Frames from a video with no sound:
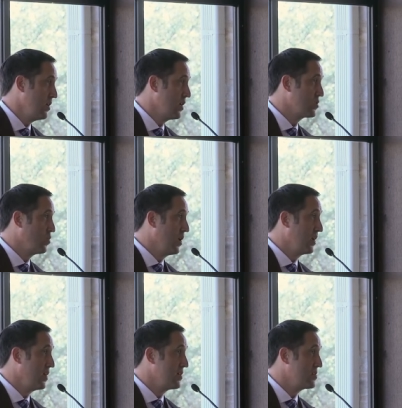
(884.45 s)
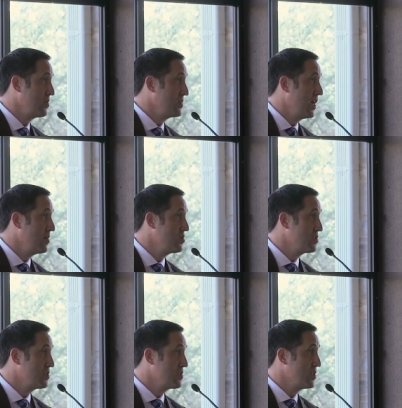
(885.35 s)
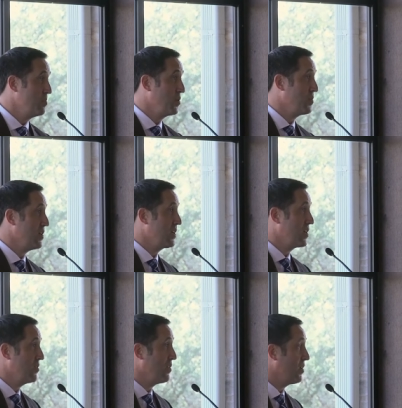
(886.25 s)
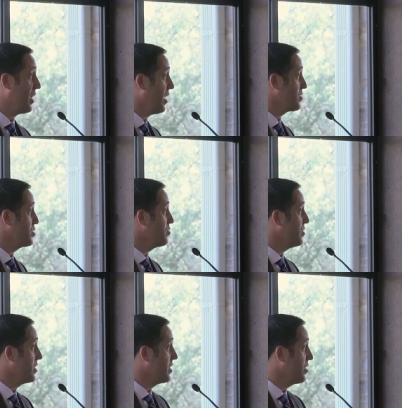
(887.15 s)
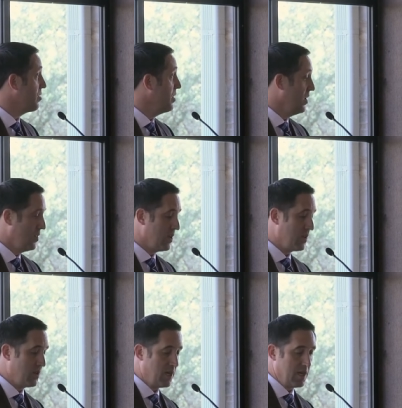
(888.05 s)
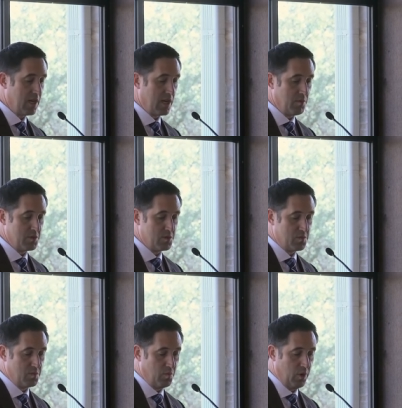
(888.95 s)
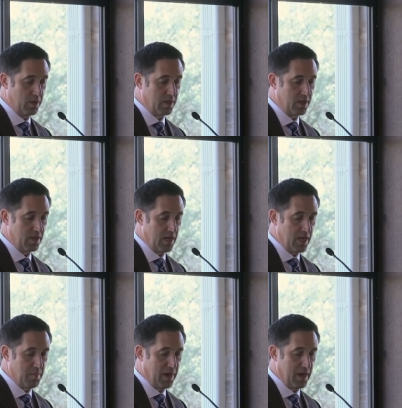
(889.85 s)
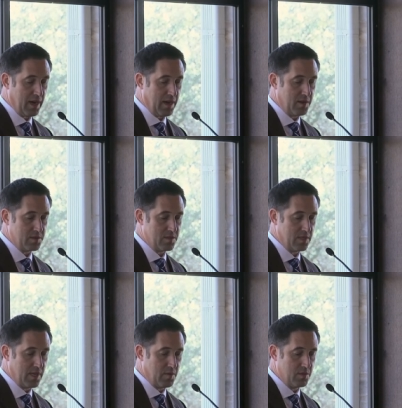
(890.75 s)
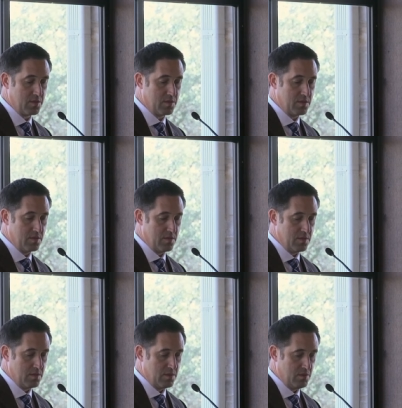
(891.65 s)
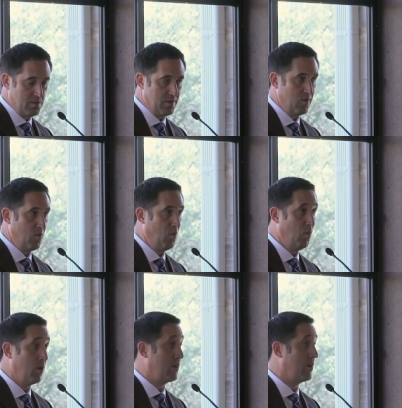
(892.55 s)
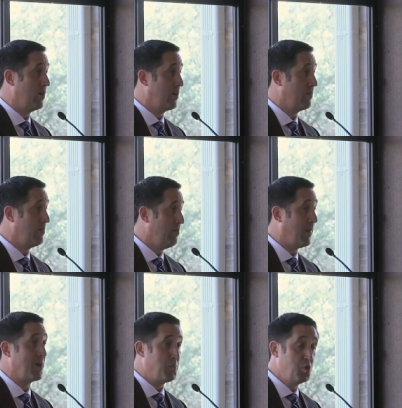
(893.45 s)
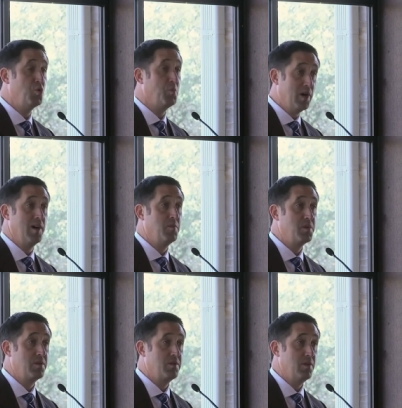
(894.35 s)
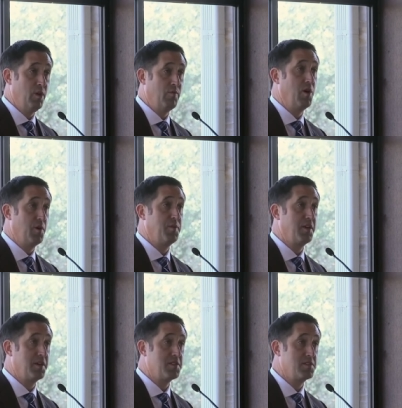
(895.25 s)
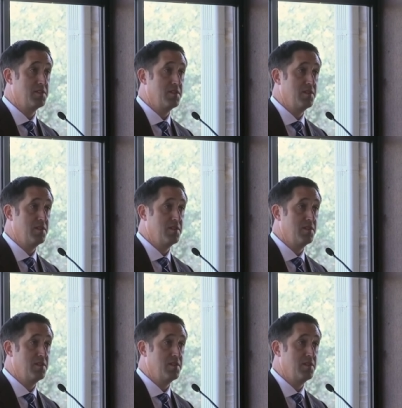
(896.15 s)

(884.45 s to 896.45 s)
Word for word: as well as sometimes just a simple thing of a how-to video. The other day I was working at my house and I was working on my pool pump, of all things,